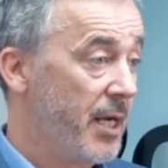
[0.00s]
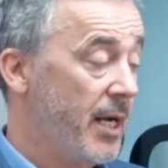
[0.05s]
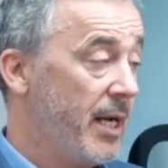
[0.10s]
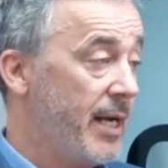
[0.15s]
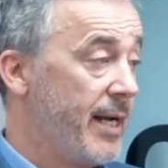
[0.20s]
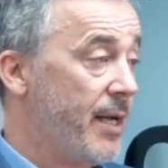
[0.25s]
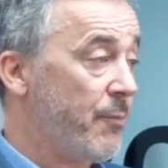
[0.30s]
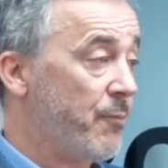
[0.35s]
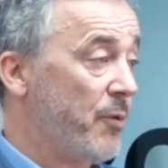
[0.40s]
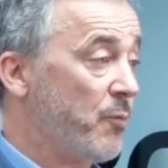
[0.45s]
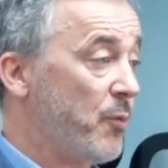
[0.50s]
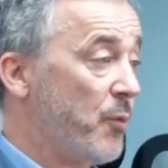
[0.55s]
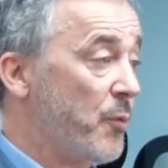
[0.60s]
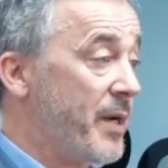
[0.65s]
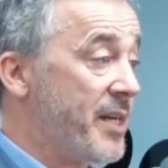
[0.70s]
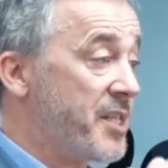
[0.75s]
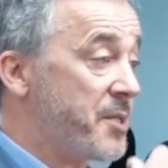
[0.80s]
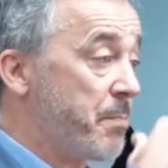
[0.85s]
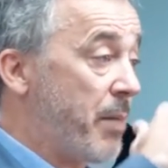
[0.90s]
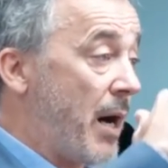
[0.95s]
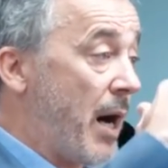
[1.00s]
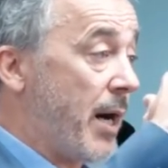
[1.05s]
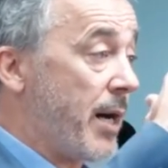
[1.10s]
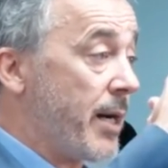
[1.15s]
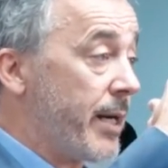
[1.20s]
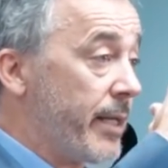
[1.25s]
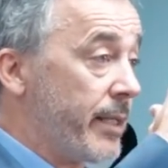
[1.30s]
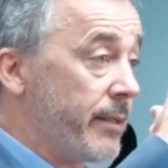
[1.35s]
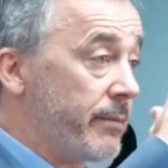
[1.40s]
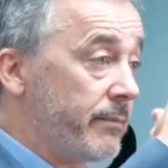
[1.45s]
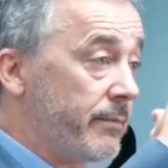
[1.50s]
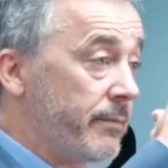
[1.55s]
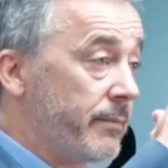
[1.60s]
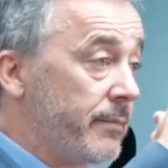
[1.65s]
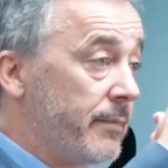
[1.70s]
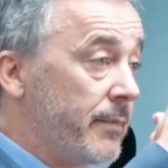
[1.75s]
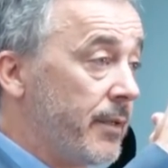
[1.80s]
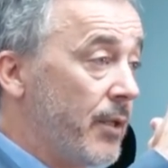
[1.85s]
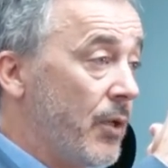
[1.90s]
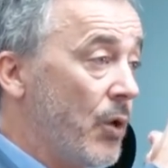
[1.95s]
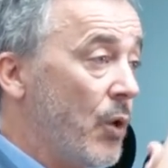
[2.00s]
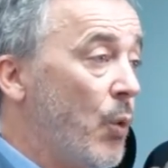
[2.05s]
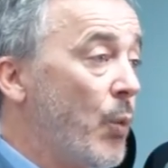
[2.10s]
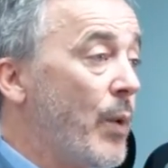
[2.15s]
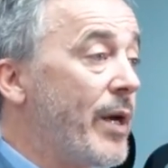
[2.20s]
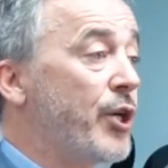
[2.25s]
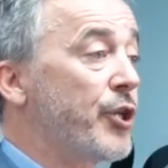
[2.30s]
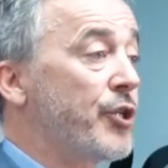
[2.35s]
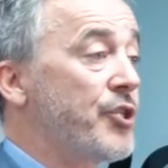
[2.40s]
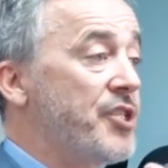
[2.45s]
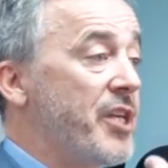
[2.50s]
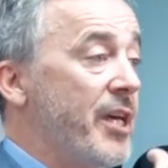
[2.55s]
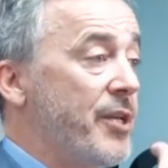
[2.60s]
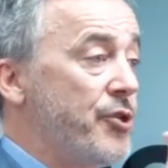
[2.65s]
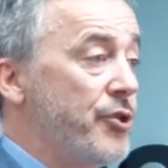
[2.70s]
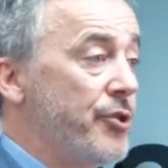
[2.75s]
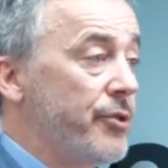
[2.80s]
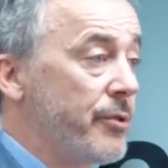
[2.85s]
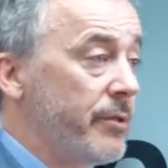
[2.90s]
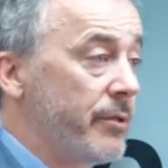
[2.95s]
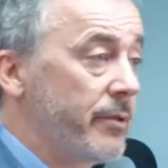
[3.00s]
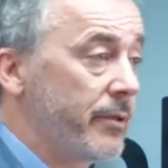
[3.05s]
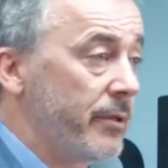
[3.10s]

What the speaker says: And then when we reach parity, we continue